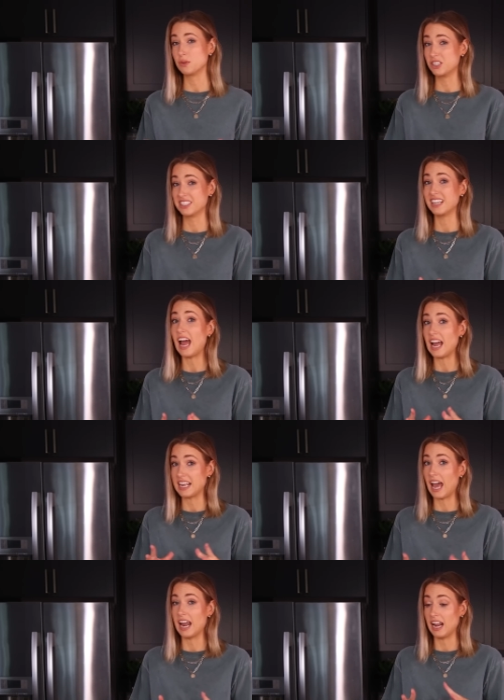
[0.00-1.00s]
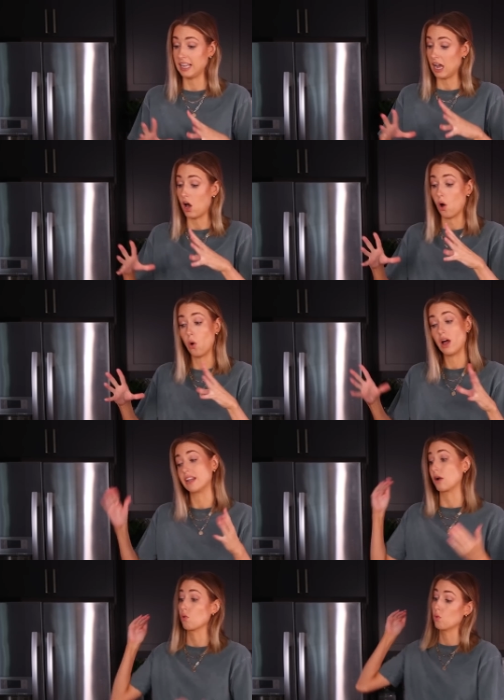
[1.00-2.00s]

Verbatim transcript: which is again like a